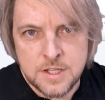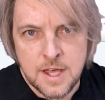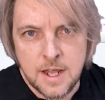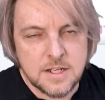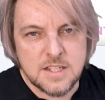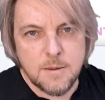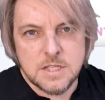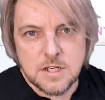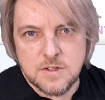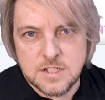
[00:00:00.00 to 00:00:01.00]
that. His
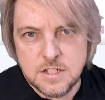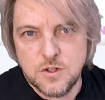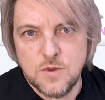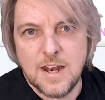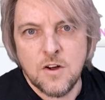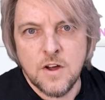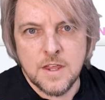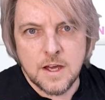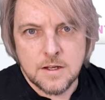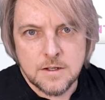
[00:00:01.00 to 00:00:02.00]
emissaries didn't do that either.